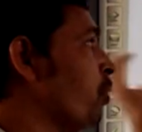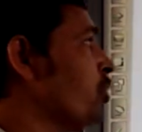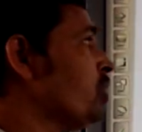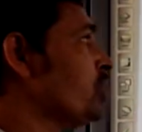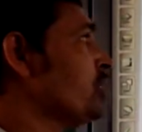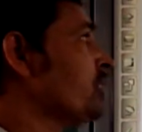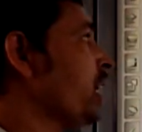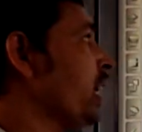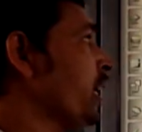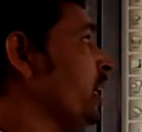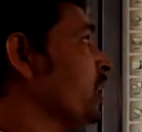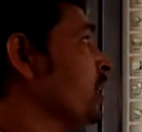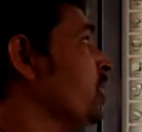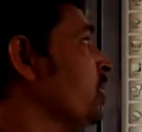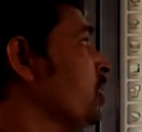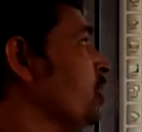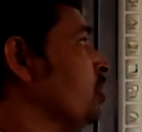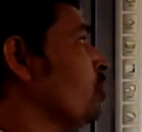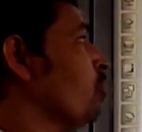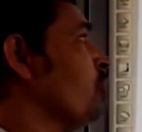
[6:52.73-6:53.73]

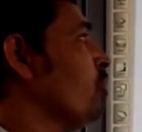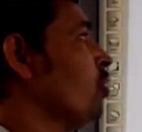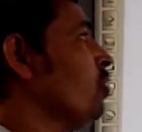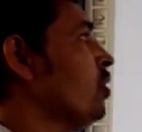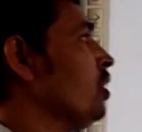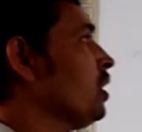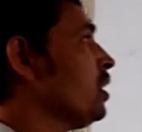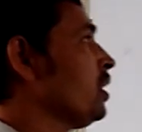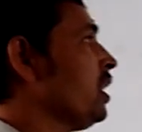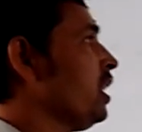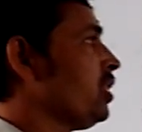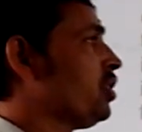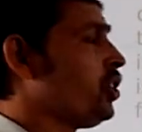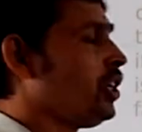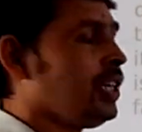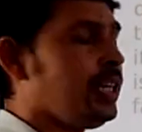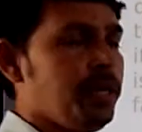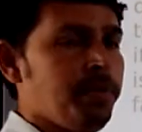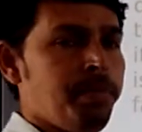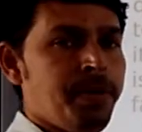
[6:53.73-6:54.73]
boosting to the
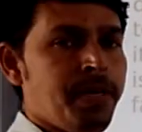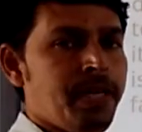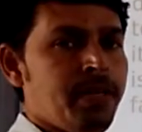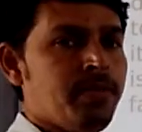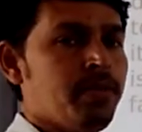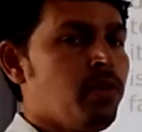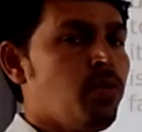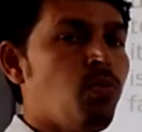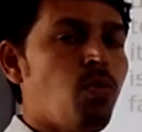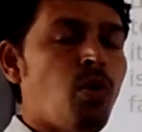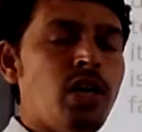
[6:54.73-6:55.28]
GDP.